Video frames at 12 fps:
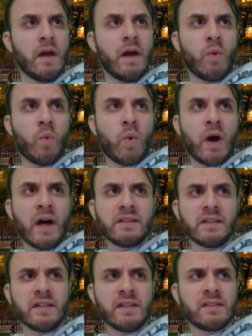What
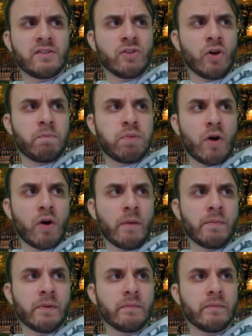is your problem?